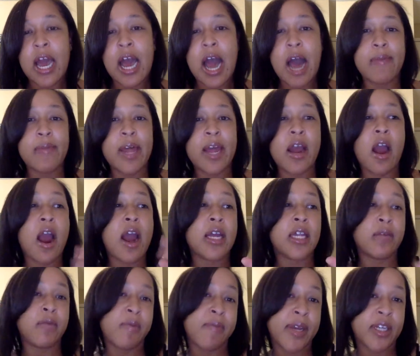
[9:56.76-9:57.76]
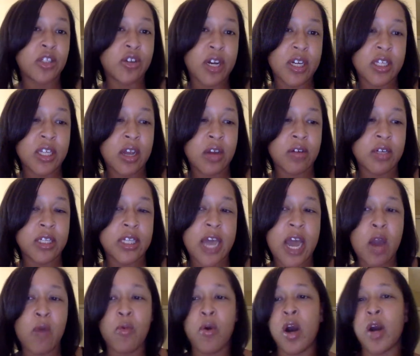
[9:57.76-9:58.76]
I'm like, all right, let me make sure I stay on the
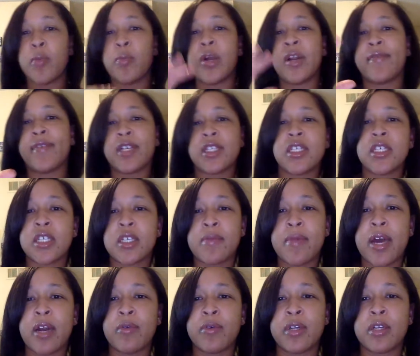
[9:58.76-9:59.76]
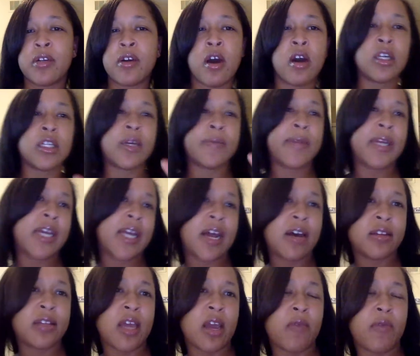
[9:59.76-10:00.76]
sidewalk. But if I see somebody with a dog, let me get
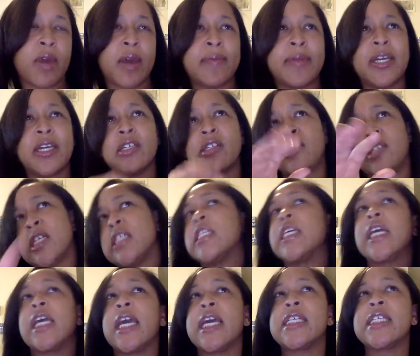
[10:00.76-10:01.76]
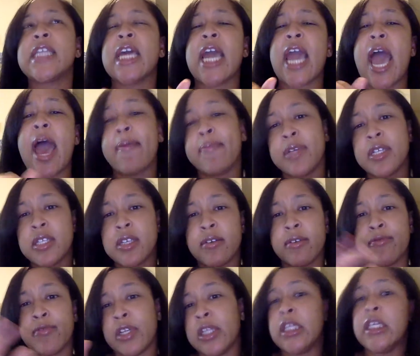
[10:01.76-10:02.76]
out their way because just in case they happen to
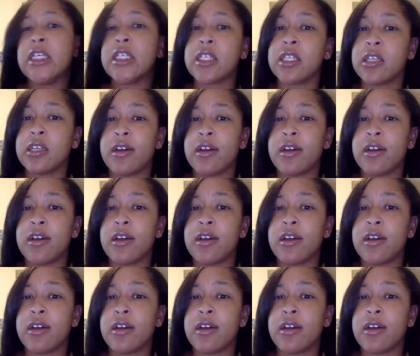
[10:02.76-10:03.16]
release the